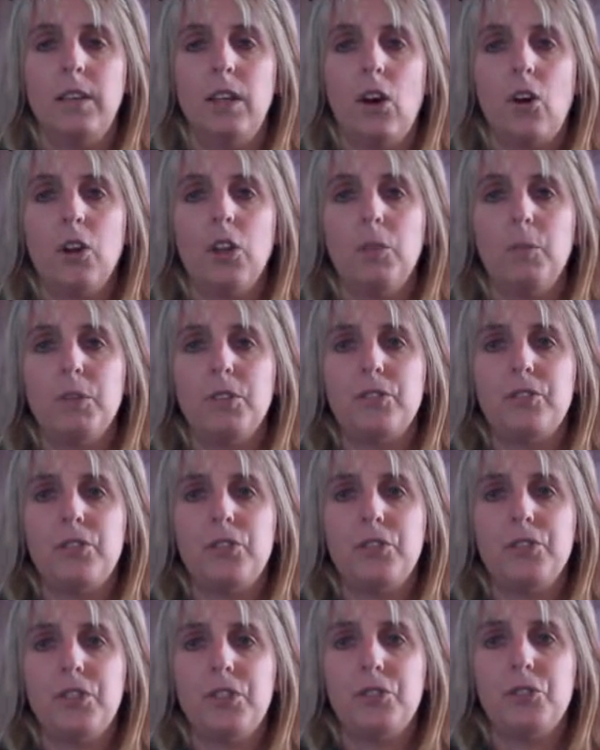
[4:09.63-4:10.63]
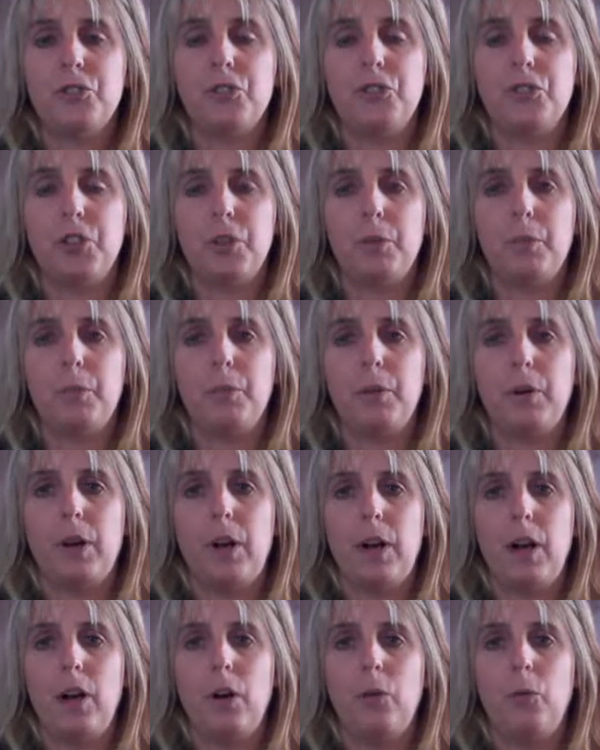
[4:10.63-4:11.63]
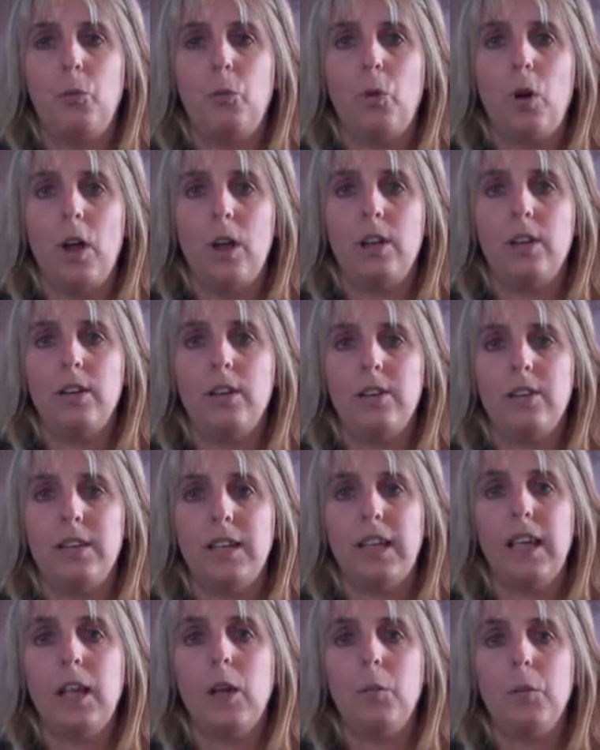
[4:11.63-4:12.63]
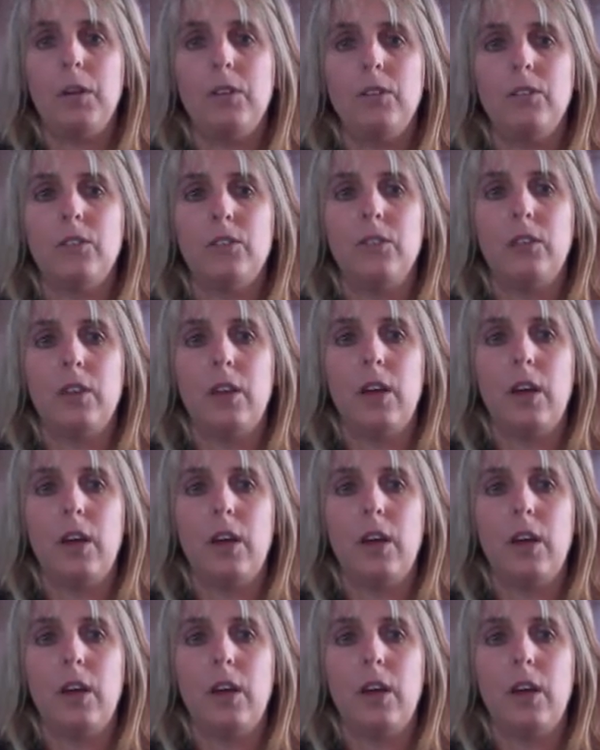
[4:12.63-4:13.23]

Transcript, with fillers: the arguments for censorship uh, run the gamut.